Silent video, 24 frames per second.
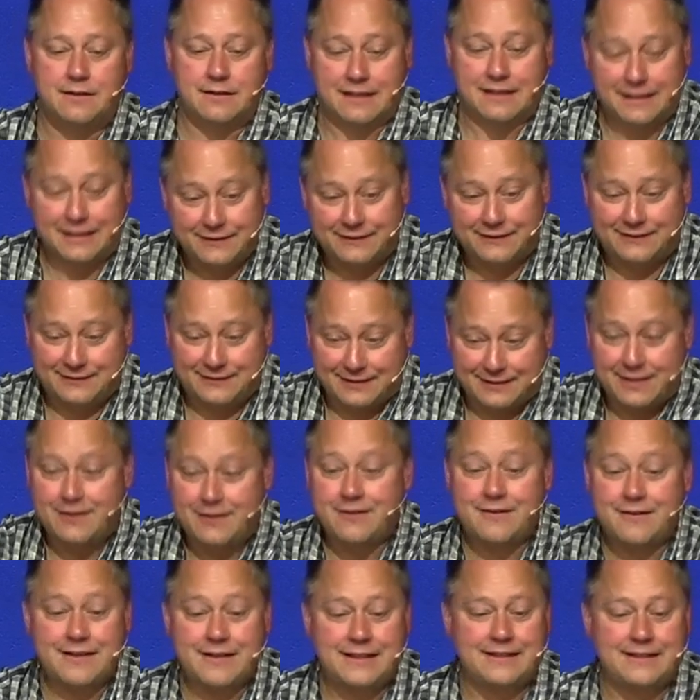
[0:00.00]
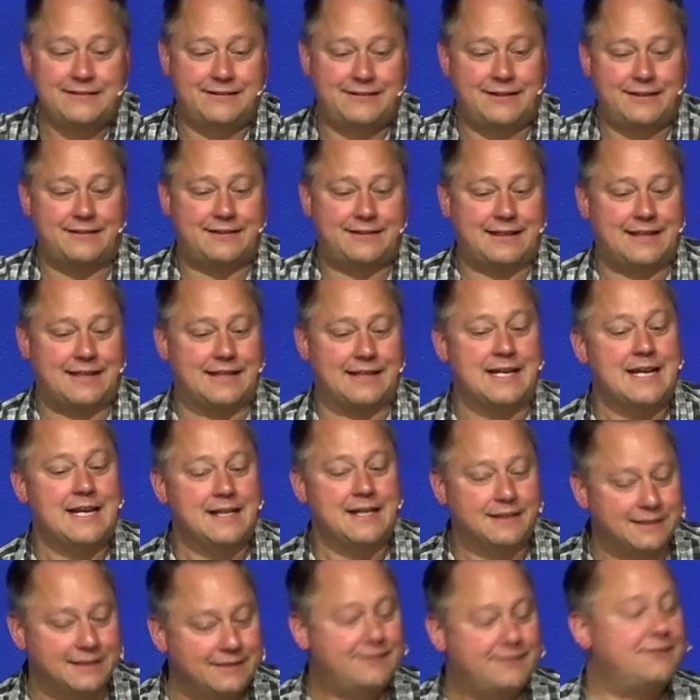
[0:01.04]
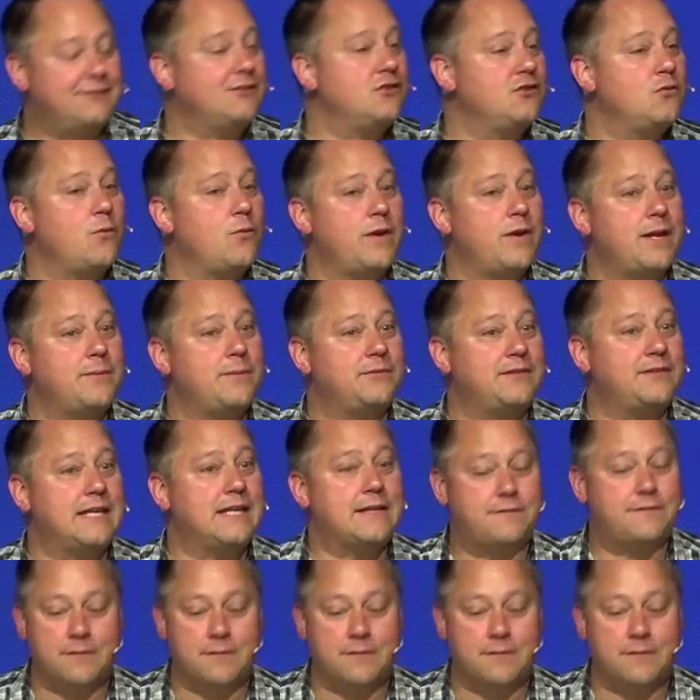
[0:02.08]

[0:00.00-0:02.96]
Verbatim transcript: Consider it, he says again. Listen to what I'm saying.